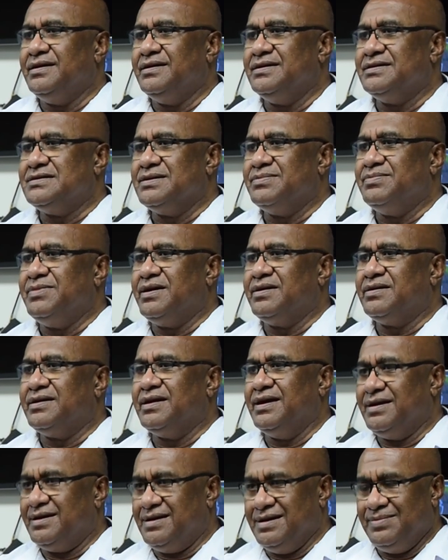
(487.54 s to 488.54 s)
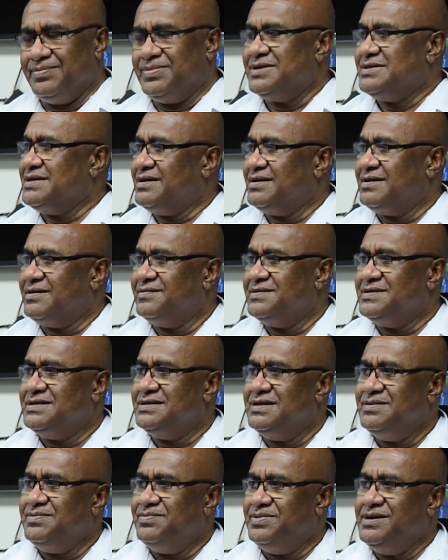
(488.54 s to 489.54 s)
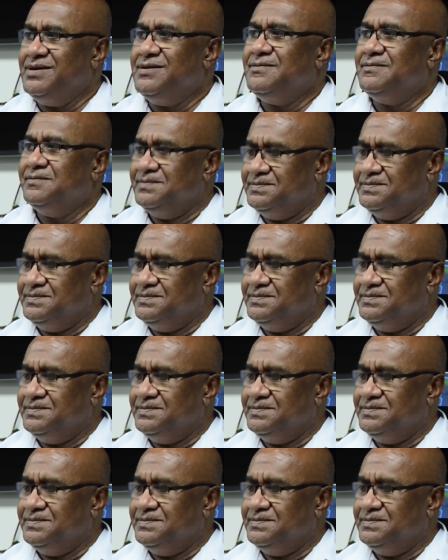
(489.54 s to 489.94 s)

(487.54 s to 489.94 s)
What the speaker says: It's about 18% of GDP